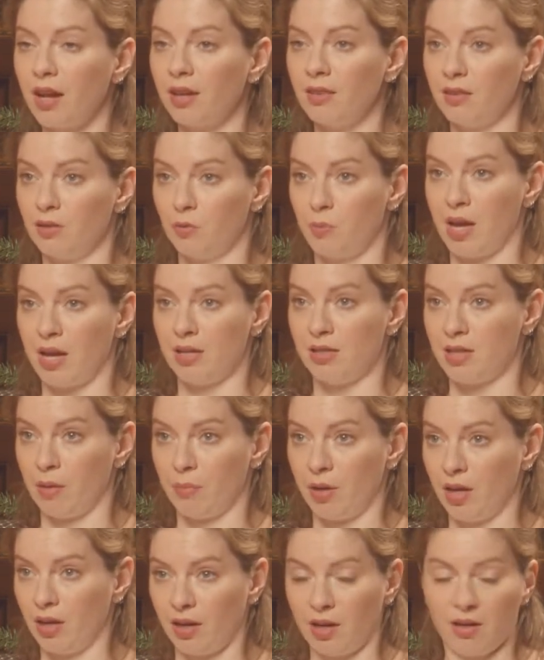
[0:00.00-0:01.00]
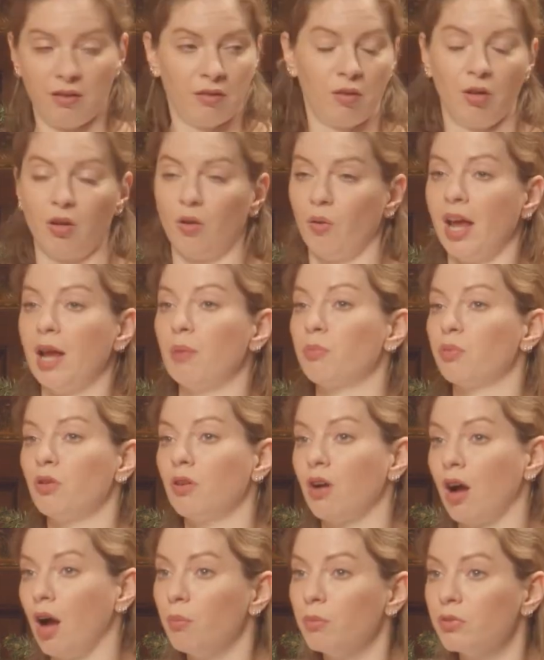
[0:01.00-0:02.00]
of this pandemic and April
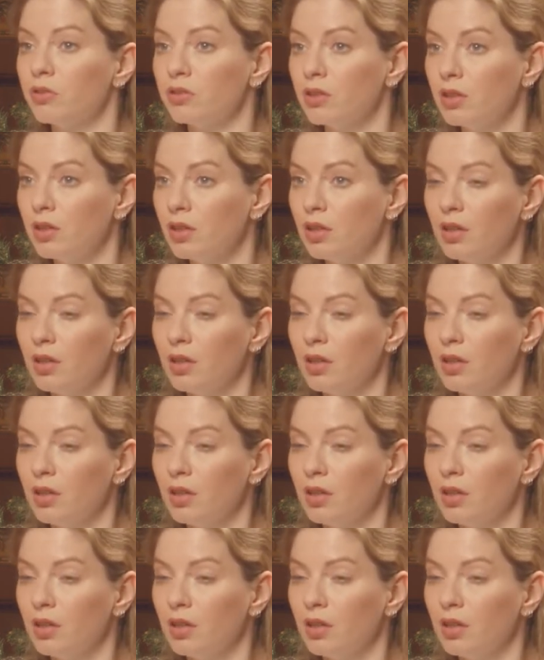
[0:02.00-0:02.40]
comes